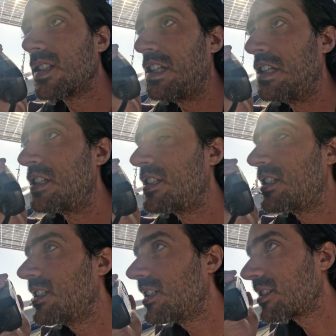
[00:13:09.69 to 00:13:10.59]
Here,
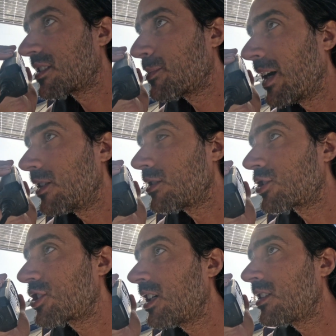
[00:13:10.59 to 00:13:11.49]
spiral
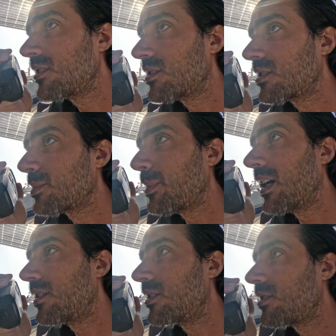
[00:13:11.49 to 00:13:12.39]
shell,
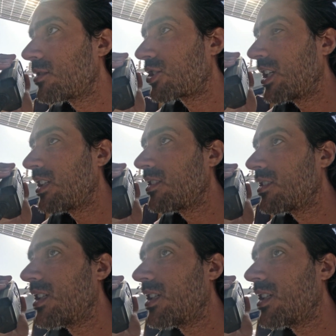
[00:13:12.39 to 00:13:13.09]
spiral shell.